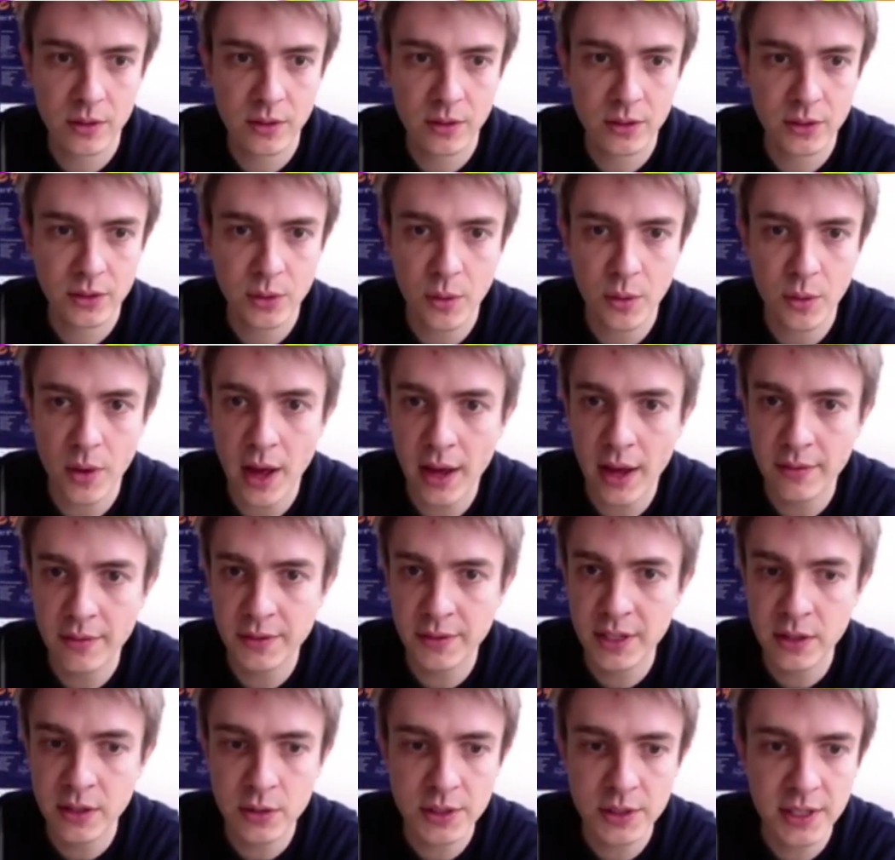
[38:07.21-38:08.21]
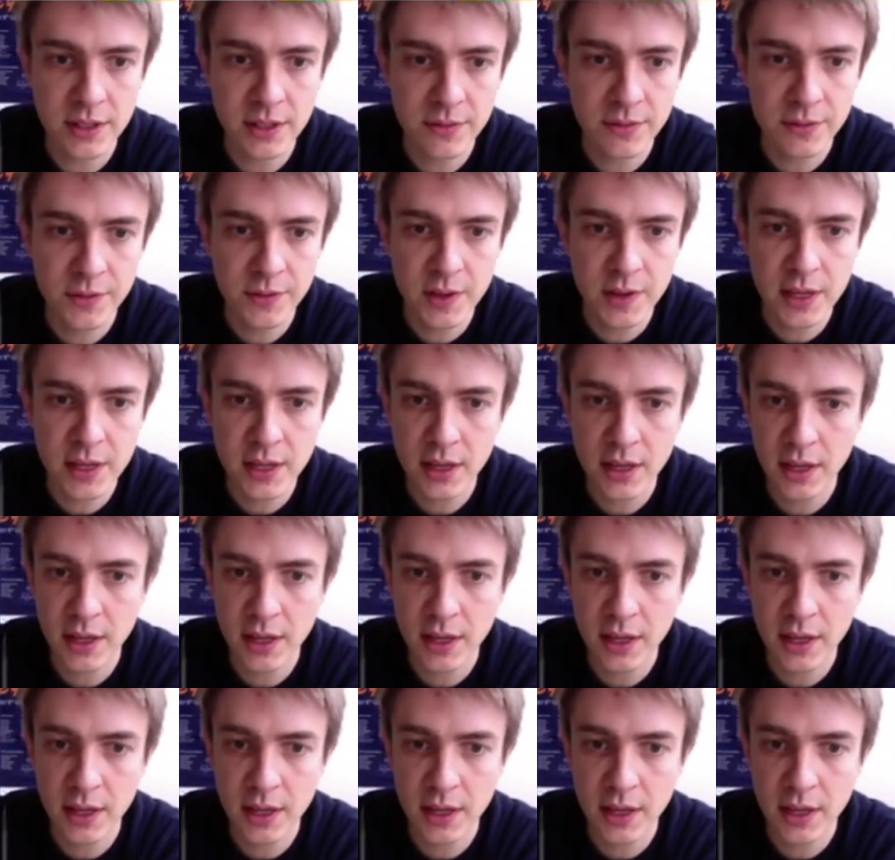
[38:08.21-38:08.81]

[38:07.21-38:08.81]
so I've denoted V,